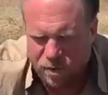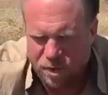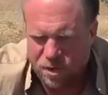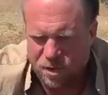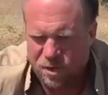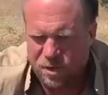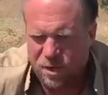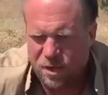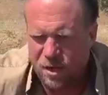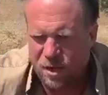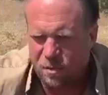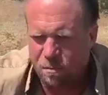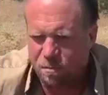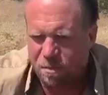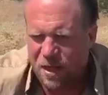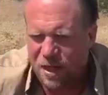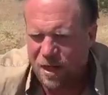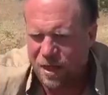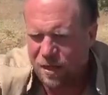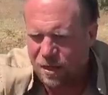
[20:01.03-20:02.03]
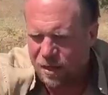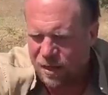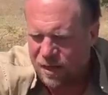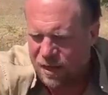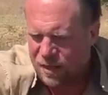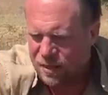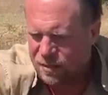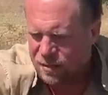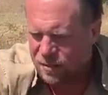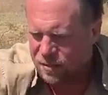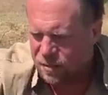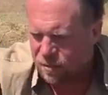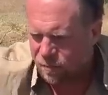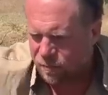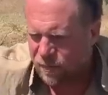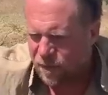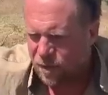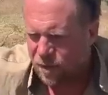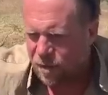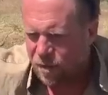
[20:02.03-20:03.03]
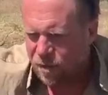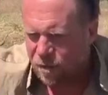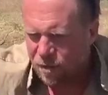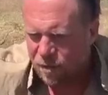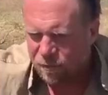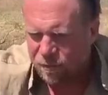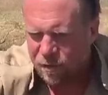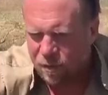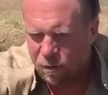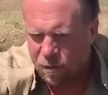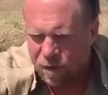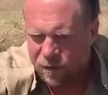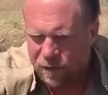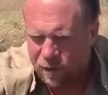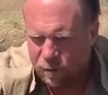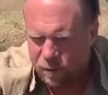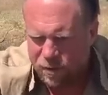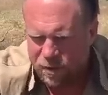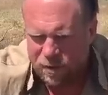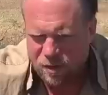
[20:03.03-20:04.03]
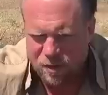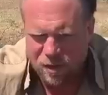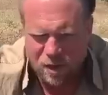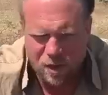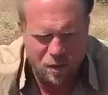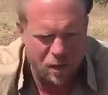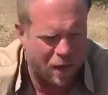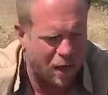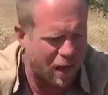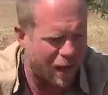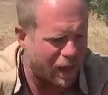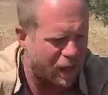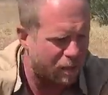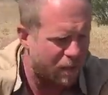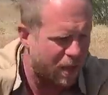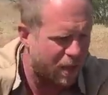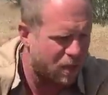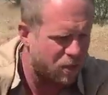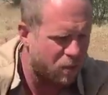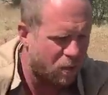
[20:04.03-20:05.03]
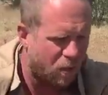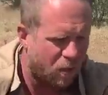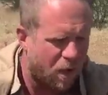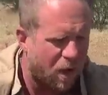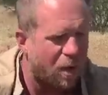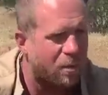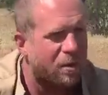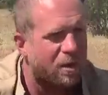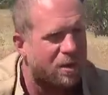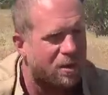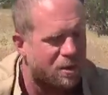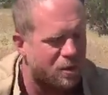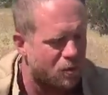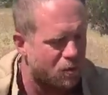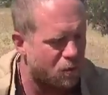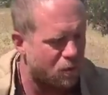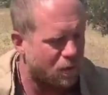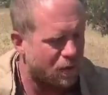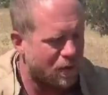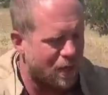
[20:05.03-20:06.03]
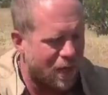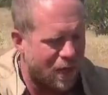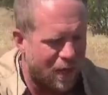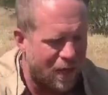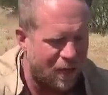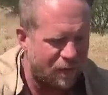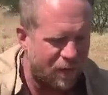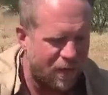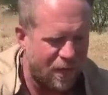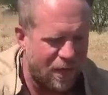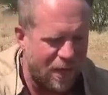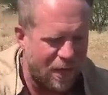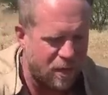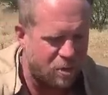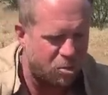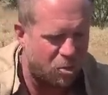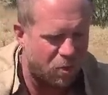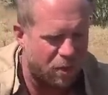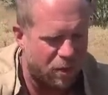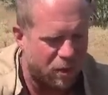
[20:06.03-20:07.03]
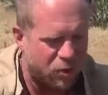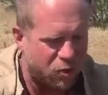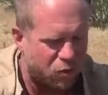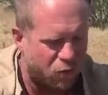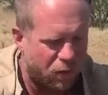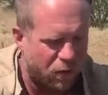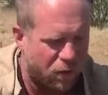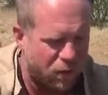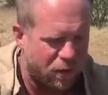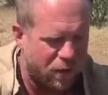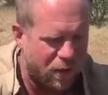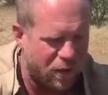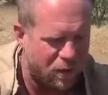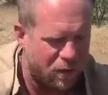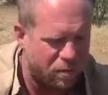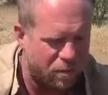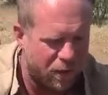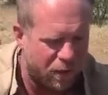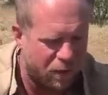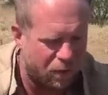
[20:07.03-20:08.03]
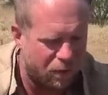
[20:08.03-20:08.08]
is the Bang gas system, the one that was the high command's requirement to not have a gas port drilled in the barrel.